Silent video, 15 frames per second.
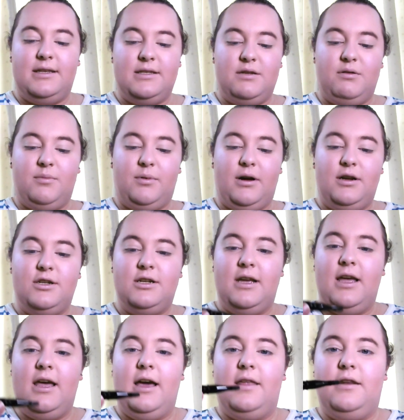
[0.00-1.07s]
into a brush.
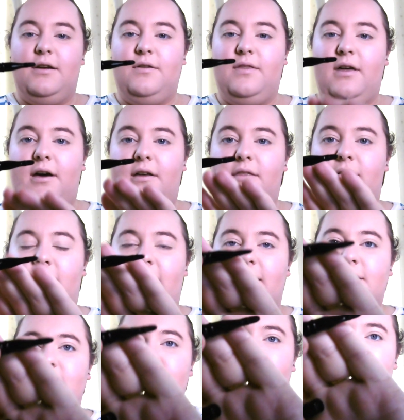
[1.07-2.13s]
And on the other end,